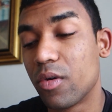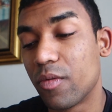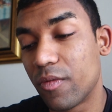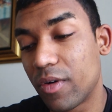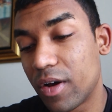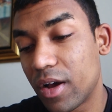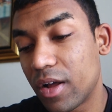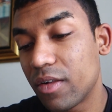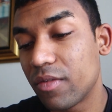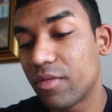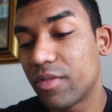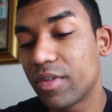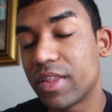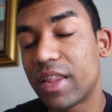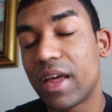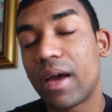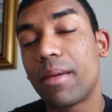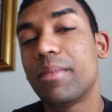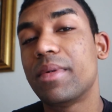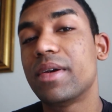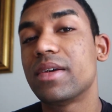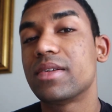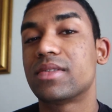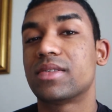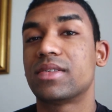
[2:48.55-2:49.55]
Well, with
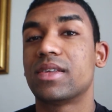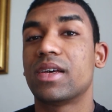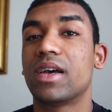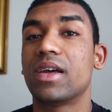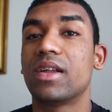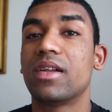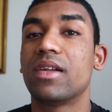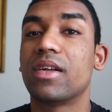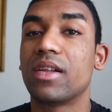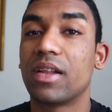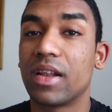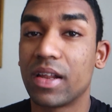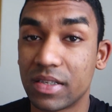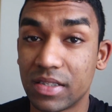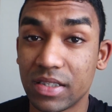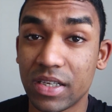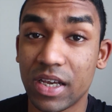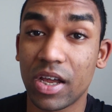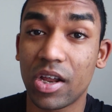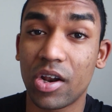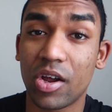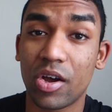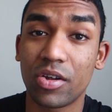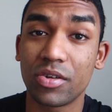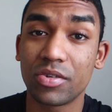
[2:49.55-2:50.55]
that being said, let's
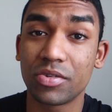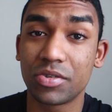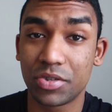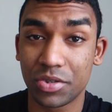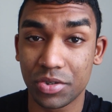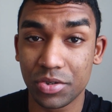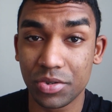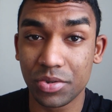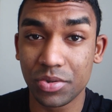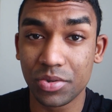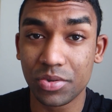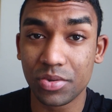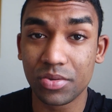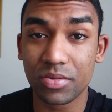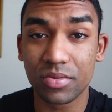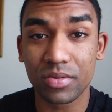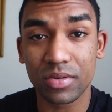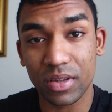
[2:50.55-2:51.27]
get on to